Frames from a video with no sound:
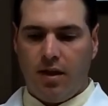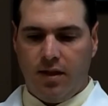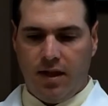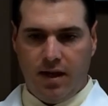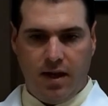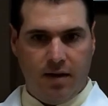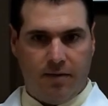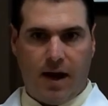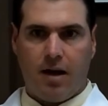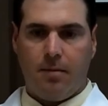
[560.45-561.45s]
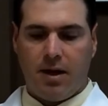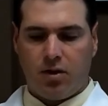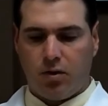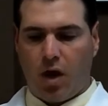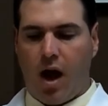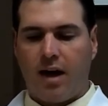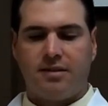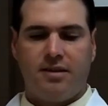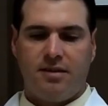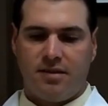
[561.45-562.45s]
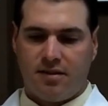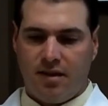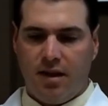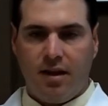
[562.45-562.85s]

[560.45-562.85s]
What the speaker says: The environmental toxins,